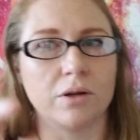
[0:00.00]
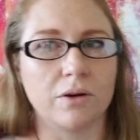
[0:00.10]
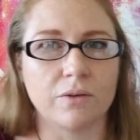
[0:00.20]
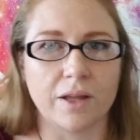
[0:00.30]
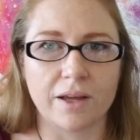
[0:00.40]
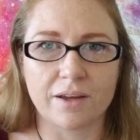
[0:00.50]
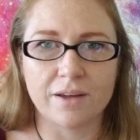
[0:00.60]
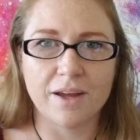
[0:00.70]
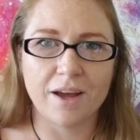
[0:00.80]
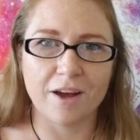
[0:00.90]
know, like
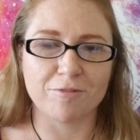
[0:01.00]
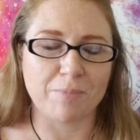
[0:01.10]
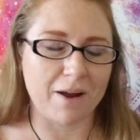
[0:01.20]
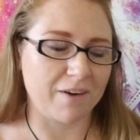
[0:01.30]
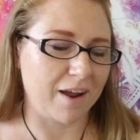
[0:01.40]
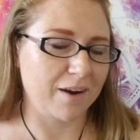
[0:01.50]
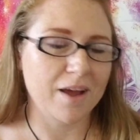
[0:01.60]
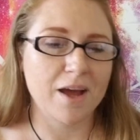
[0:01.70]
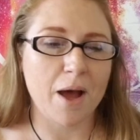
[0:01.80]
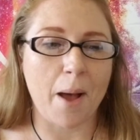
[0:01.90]
of pyrite.
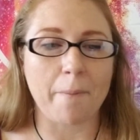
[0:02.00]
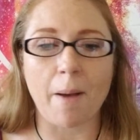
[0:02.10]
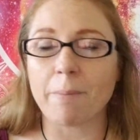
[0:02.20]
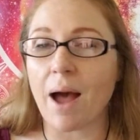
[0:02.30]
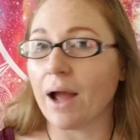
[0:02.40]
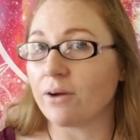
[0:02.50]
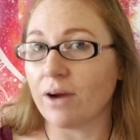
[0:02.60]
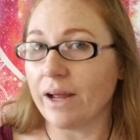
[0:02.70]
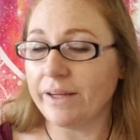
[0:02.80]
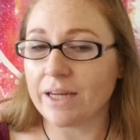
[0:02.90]

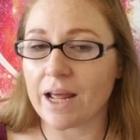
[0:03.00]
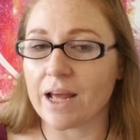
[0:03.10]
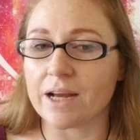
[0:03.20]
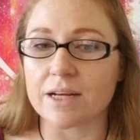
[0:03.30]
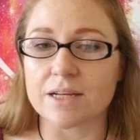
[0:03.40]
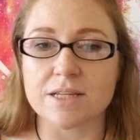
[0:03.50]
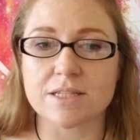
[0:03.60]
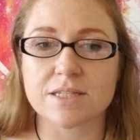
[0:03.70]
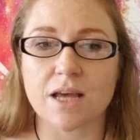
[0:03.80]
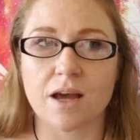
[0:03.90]
Pyrite
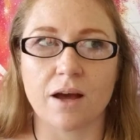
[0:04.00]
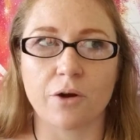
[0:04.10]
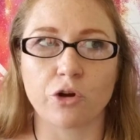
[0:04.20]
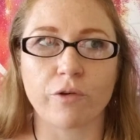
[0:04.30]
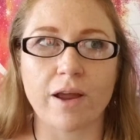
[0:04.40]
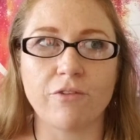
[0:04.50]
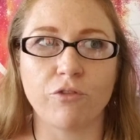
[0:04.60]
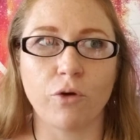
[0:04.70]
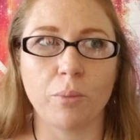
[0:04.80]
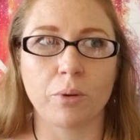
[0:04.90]
is great
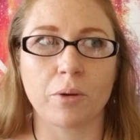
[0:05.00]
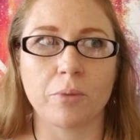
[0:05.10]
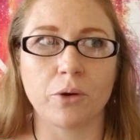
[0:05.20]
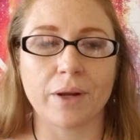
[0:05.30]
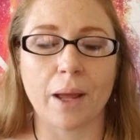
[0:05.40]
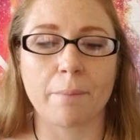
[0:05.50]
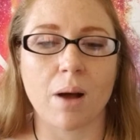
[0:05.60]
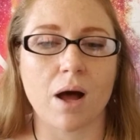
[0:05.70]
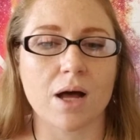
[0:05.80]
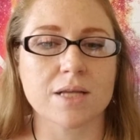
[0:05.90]
for promoting
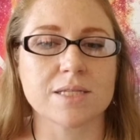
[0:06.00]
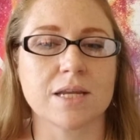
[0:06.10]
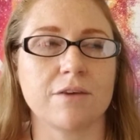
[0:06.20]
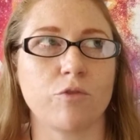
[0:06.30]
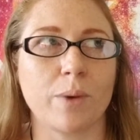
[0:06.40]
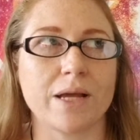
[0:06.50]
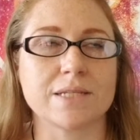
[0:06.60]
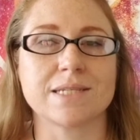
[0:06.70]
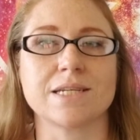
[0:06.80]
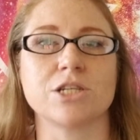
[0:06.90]
positive
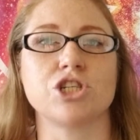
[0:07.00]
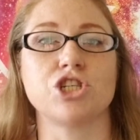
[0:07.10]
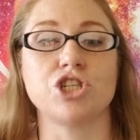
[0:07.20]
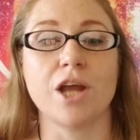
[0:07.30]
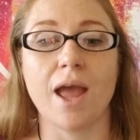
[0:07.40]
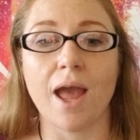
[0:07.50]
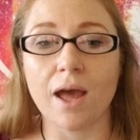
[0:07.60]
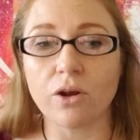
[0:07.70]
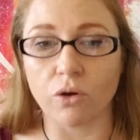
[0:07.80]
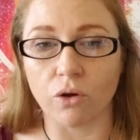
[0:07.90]
ways to
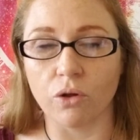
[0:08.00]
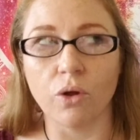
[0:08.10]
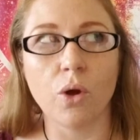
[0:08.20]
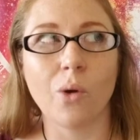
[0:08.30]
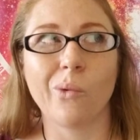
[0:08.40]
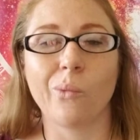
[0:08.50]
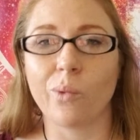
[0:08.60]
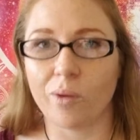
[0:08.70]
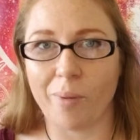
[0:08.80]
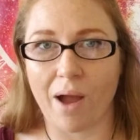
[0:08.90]
channel
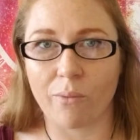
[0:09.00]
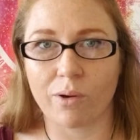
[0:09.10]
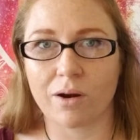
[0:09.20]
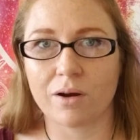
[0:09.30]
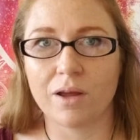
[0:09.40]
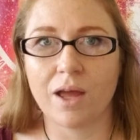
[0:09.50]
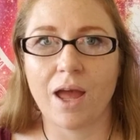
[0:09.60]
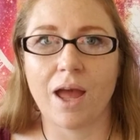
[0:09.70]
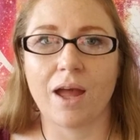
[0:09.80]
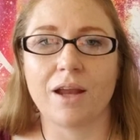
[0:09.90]
willpower.
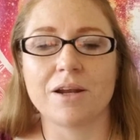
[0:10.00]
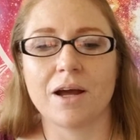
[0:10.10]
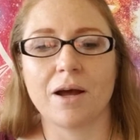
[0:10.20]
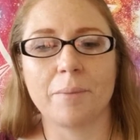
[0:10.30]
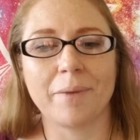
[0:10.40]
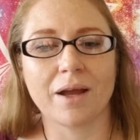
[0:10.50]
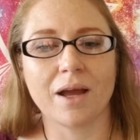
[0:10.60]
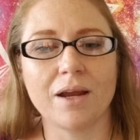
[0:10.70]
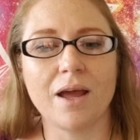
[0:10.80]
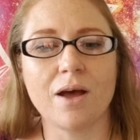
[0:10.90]
And it
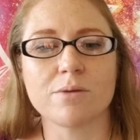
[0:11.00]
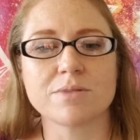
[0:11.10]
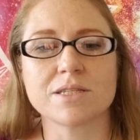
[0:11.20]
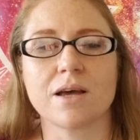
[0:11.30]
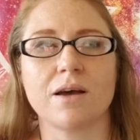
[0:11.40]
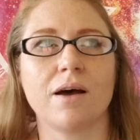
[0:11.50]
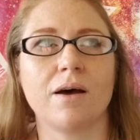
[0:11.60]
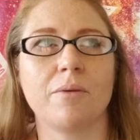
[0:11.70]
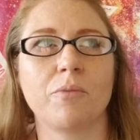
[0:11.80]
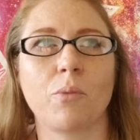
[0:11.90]
of helps
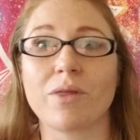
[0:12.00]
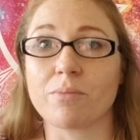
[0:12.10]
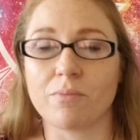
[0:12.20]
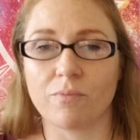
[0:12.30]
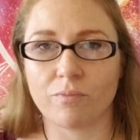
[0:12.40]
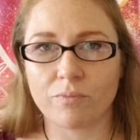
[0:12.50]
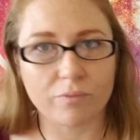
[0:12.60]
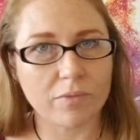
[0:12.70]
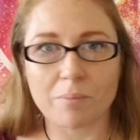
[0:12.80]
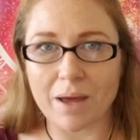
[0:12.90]
with
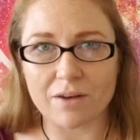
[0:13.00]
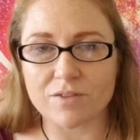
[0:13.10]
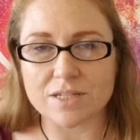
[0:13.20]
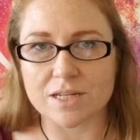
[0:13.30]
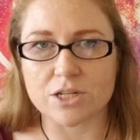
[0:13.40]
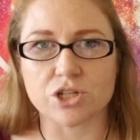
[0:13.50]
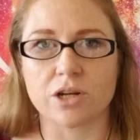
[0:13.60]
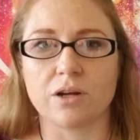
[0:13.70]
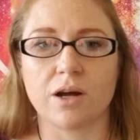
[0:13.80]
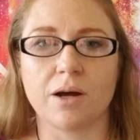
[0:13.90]

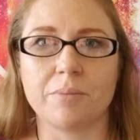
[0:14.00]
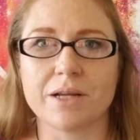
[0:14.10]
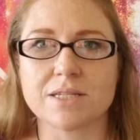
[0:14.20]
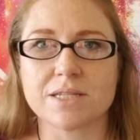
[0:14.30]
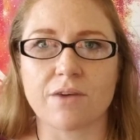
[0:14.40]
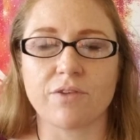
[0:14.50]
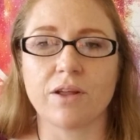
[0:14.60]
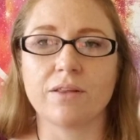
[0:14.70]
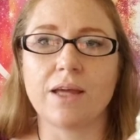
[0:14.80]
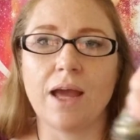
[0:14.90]
manifestation. It's
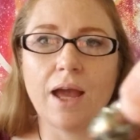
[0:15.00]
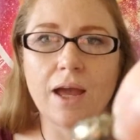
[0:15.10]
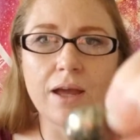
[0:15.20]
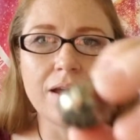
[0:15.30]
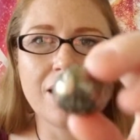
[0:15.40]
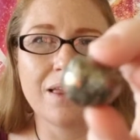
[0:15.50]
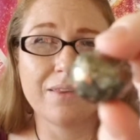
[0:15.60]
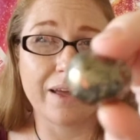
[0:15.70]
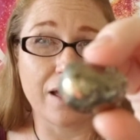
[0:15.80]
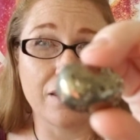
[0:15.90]
definitely
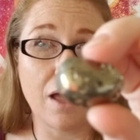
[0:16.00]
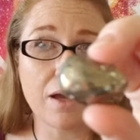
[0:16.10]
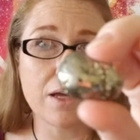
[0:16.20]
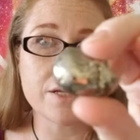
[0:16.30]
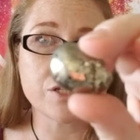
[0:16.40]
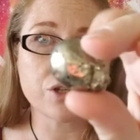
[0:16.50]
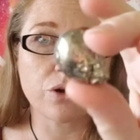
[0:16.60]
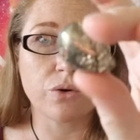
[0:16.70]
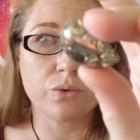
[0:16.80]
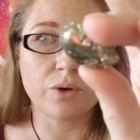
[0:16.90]
a lucky
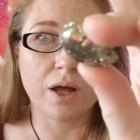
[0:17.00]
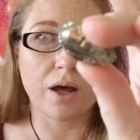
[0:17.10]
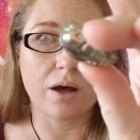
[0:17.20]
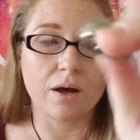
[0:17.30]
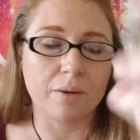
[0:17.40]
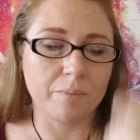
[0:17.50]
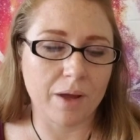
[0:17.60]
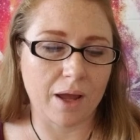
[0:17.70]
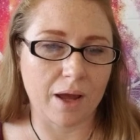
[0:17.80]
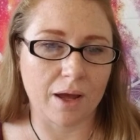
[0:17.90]
stone
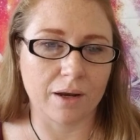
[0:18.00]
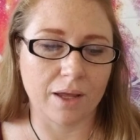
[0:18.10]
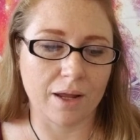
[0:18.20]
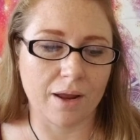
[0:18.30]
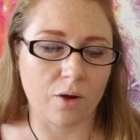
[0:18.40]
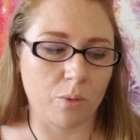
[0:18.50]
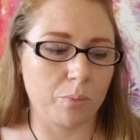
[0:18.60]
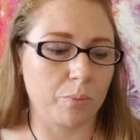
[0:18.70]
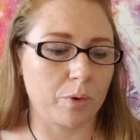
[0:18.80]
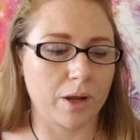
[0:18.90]
and can help
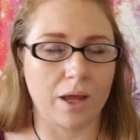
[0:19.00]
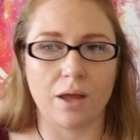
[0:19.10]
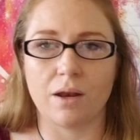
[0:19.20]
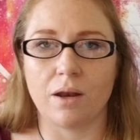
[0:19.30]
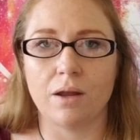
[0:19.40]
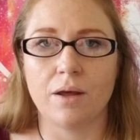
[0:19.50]
bring in